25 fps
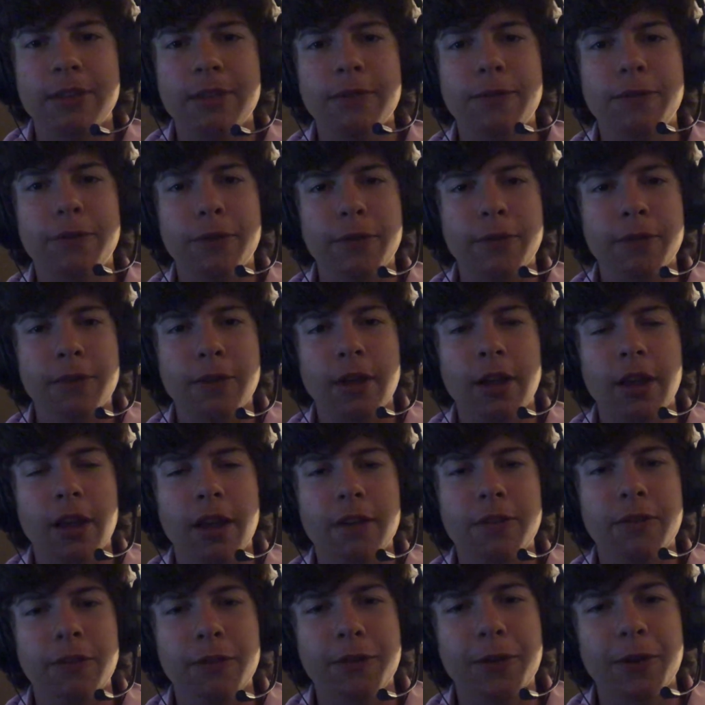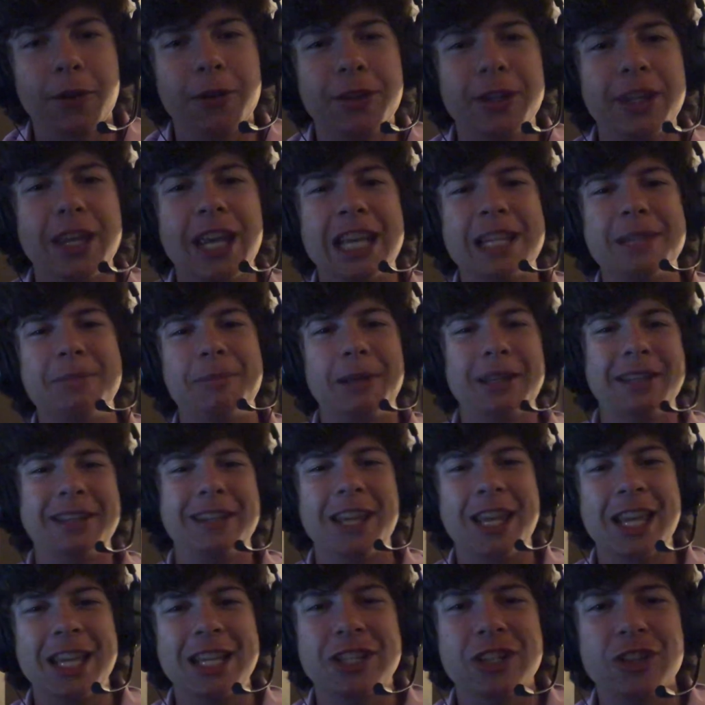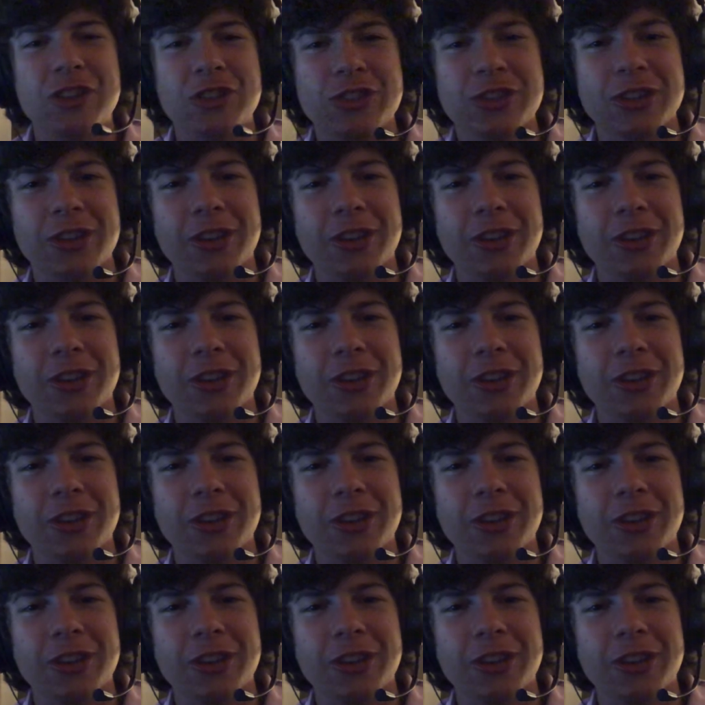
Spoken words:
Fulfilled the expectations